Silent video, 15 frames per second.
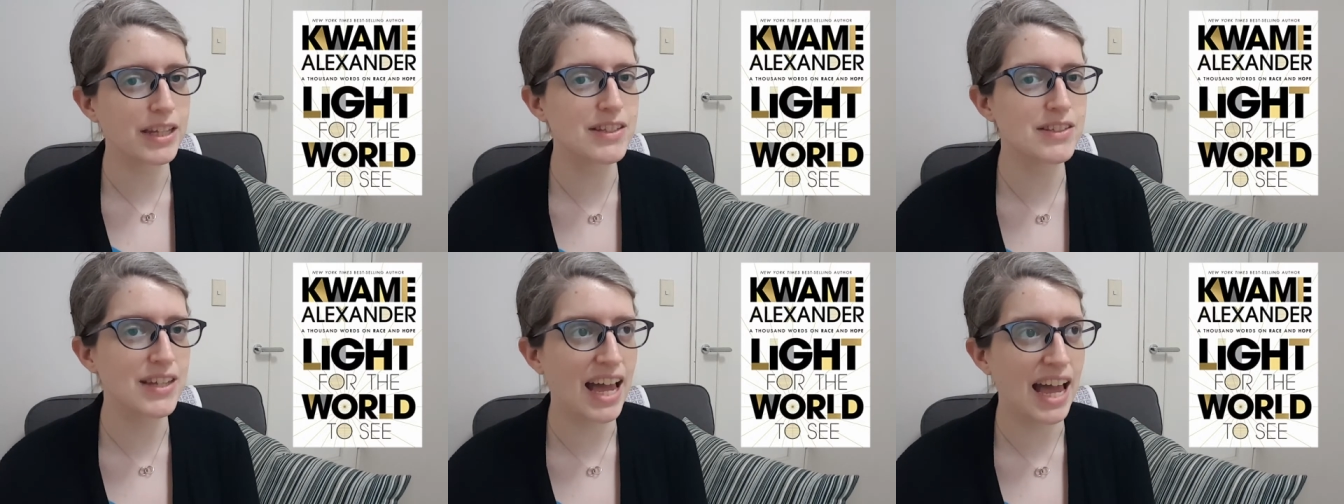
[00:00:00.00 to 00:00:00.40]

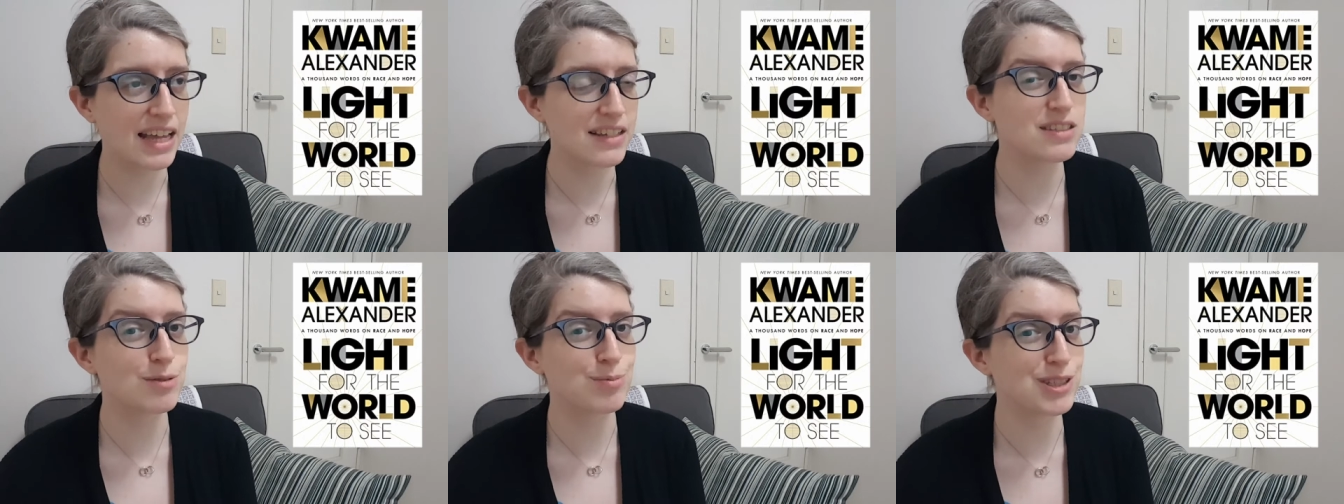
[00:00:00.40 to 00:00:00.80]
this
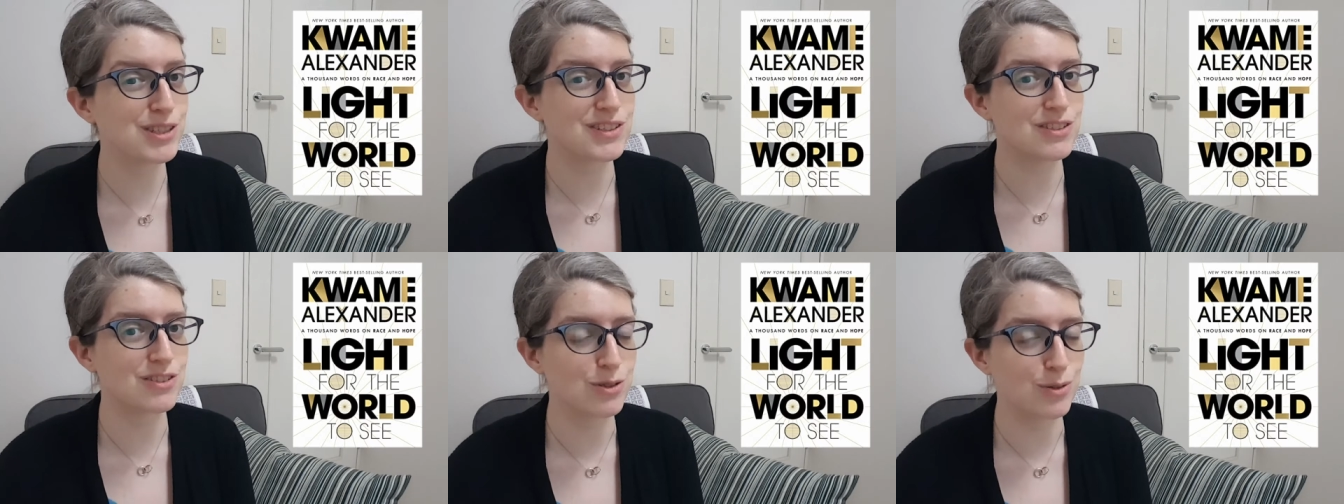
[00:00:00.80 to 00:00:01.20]
has to be
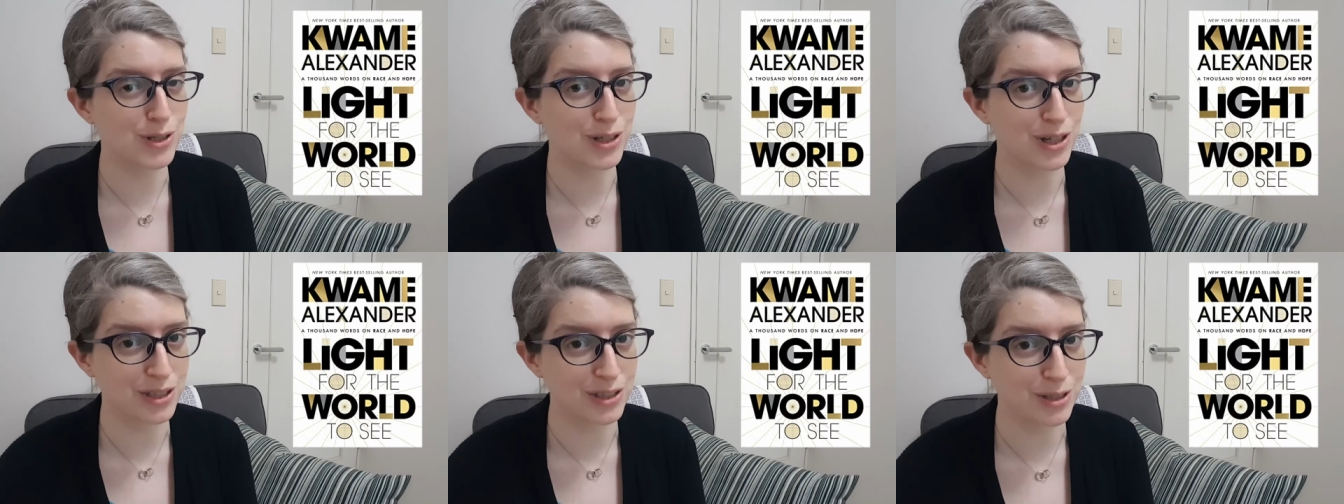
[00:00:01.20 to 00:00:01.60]
listened to
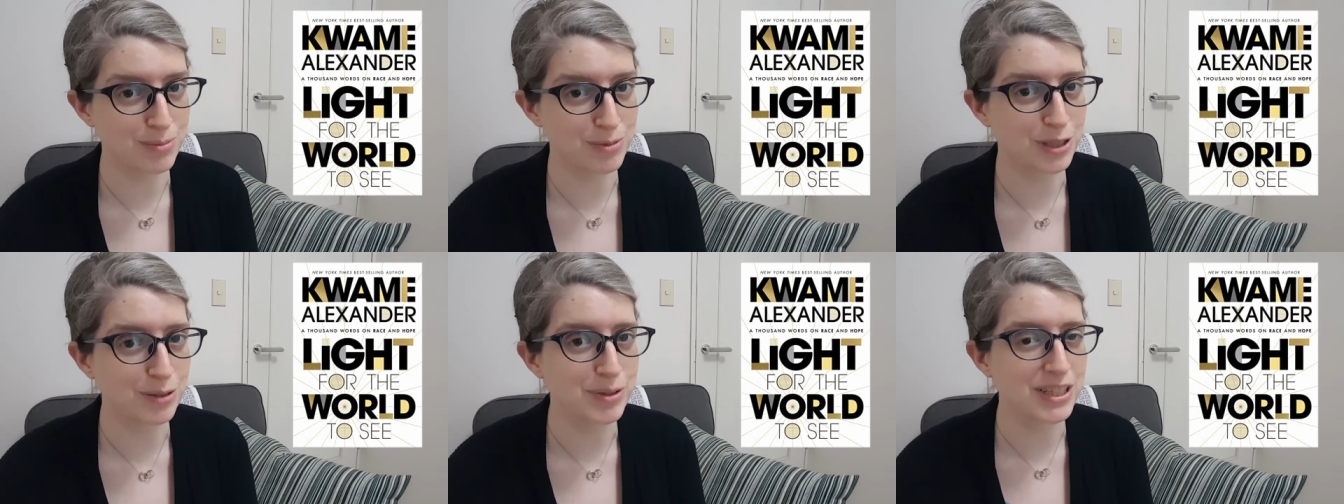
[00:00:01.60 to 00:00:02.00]
on
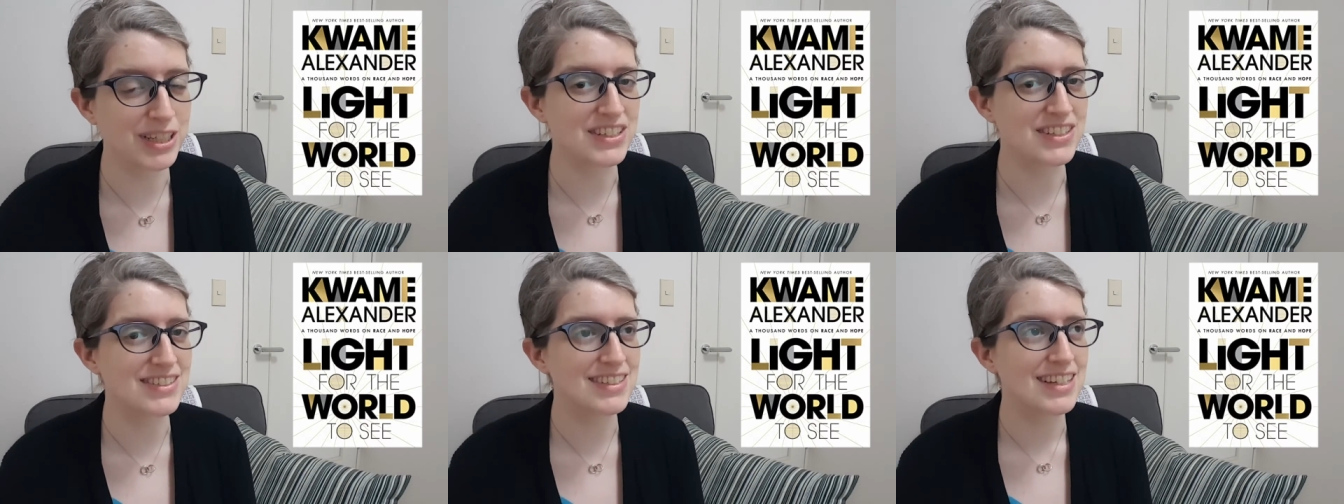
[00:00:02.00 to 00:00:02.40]
audiobook
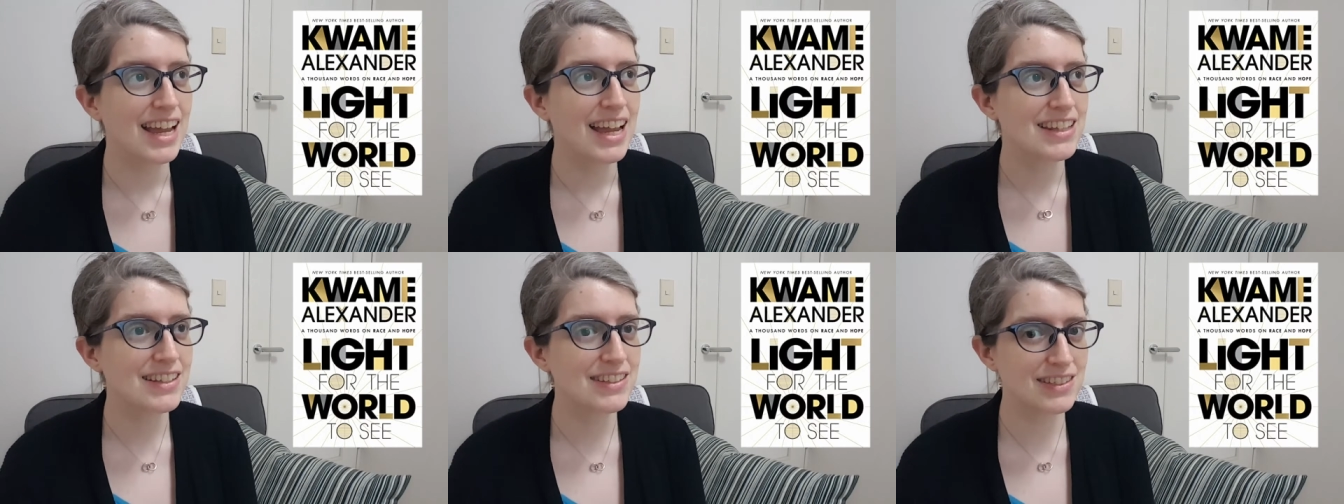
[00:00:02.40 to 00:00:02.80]
because
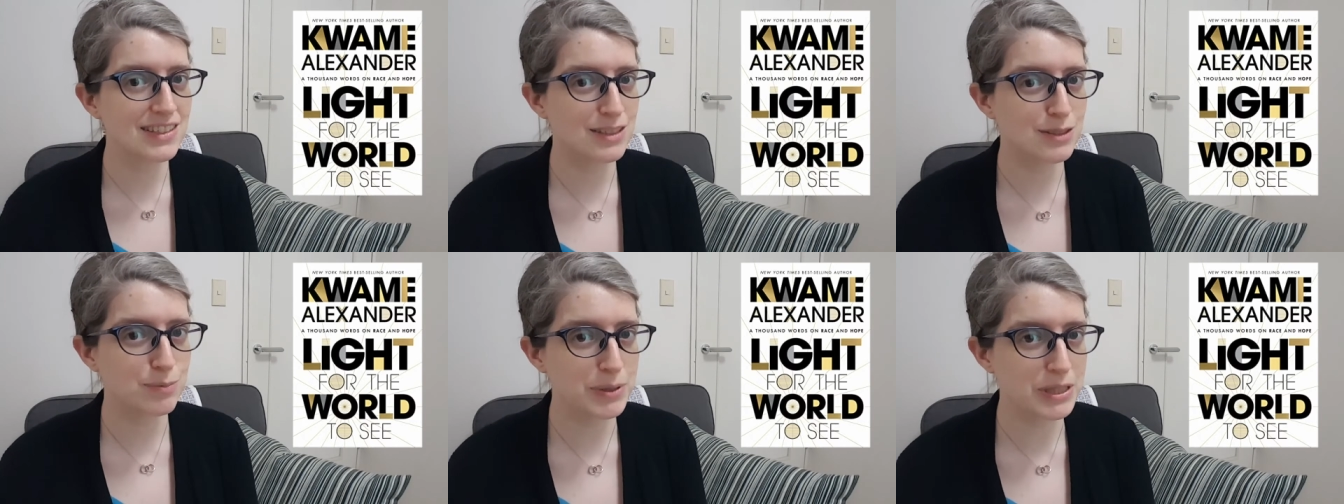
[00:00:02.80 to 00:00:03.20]
this
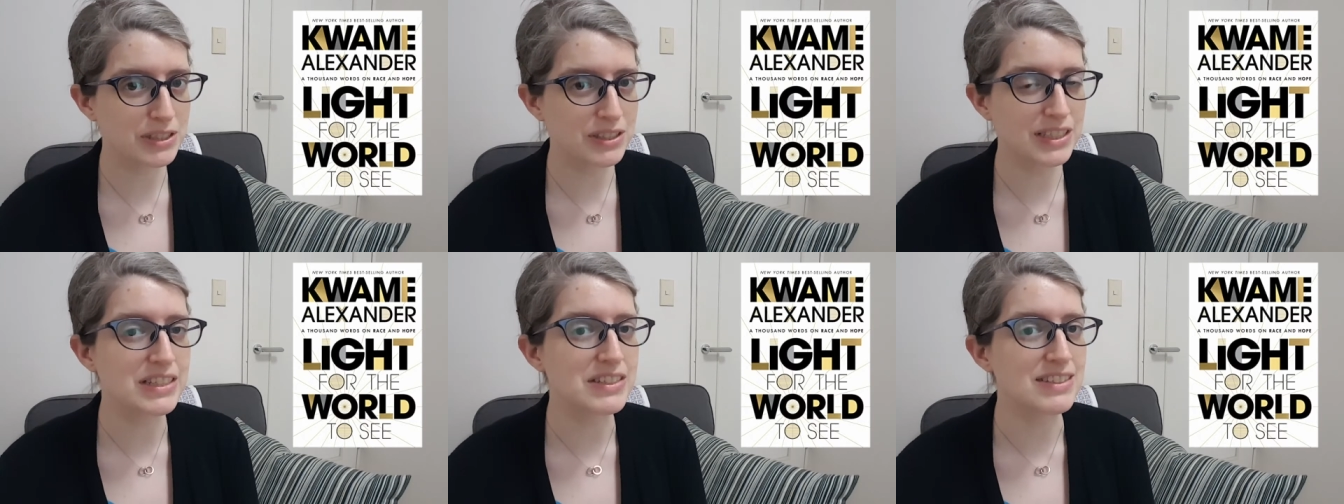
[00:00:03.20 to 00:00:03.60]

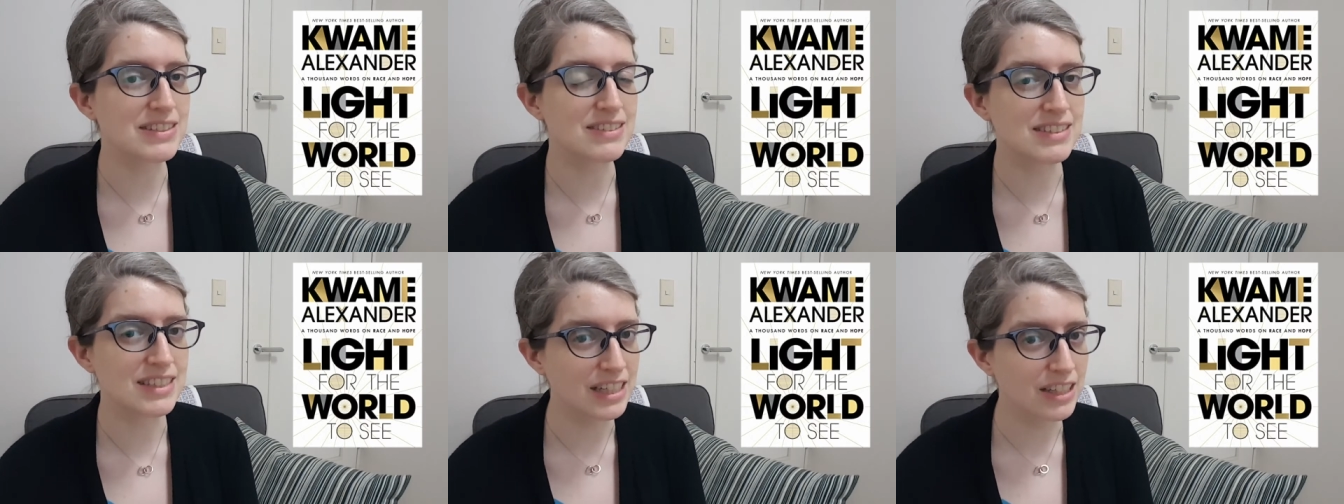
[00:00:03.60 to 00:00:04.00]
experience
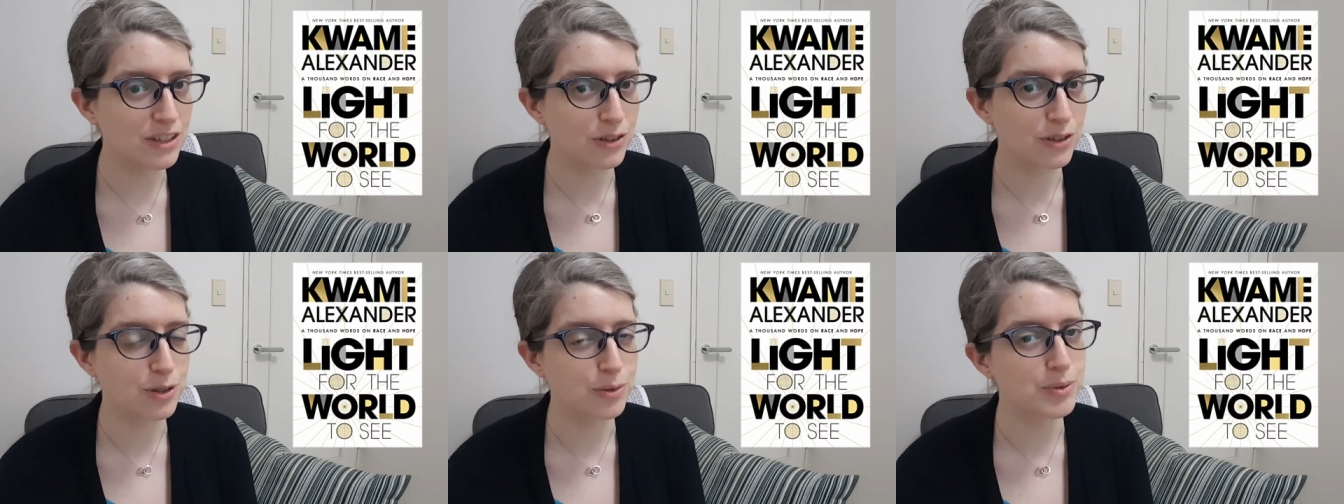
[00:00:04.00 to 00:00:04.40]
is
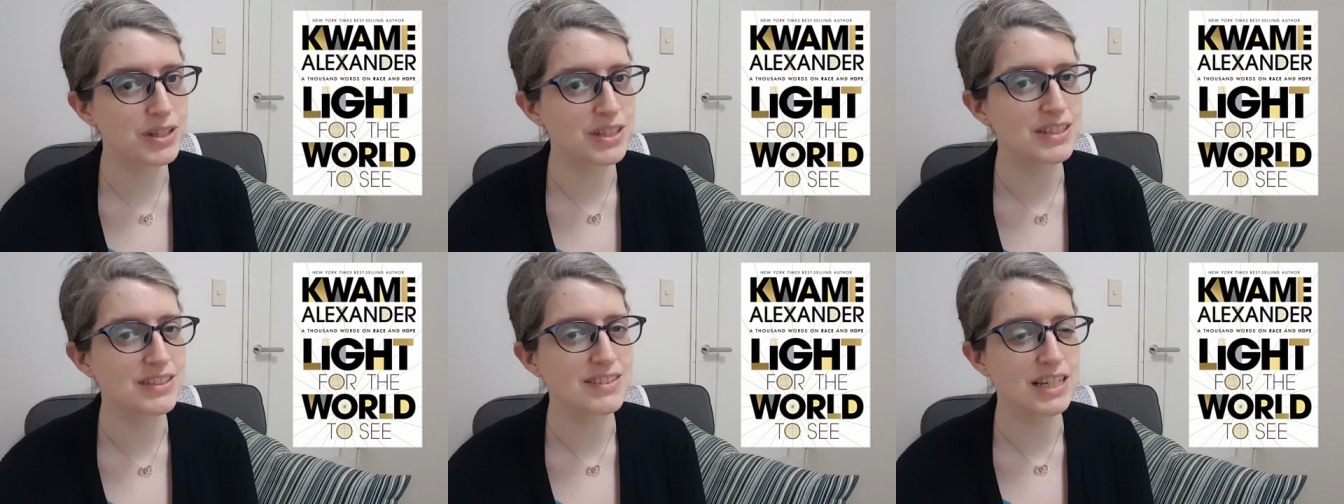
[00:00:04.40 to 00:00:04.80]
singular
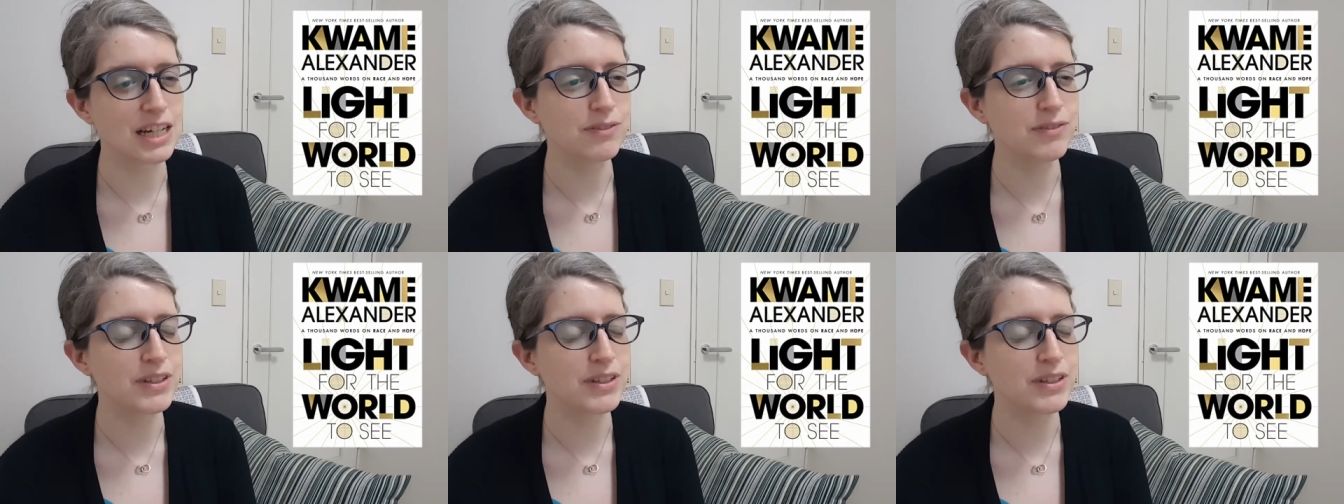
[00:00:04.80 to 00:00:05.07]
within itself.